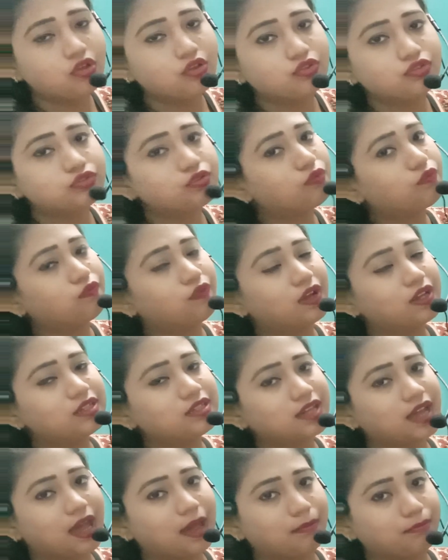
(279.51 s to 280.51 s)
So
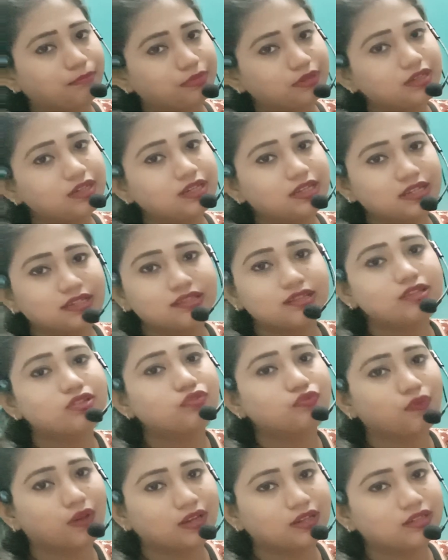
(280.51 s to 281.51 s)
what's happened? This
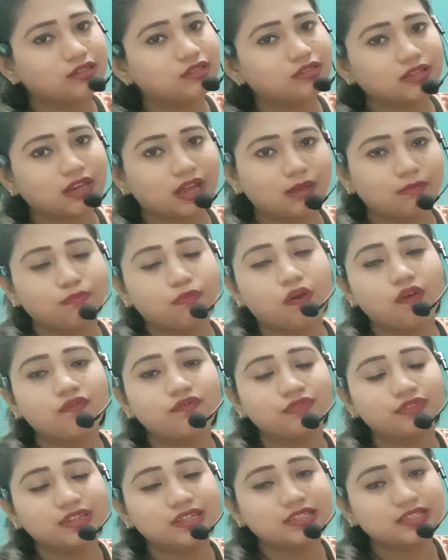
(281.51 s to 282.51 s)
is one type
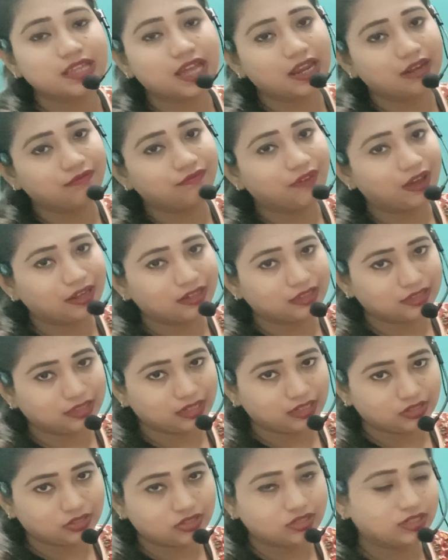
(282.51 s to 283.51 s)
of
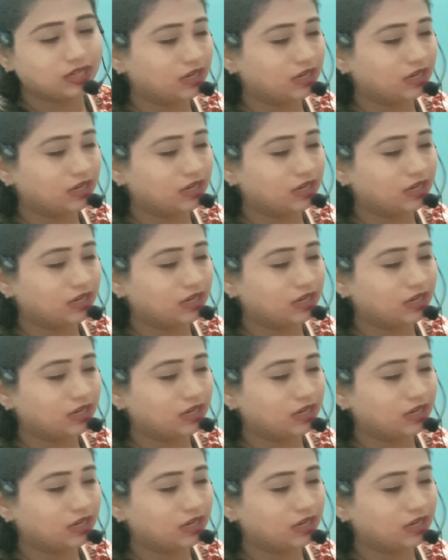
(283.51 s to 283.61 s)
disadvantage.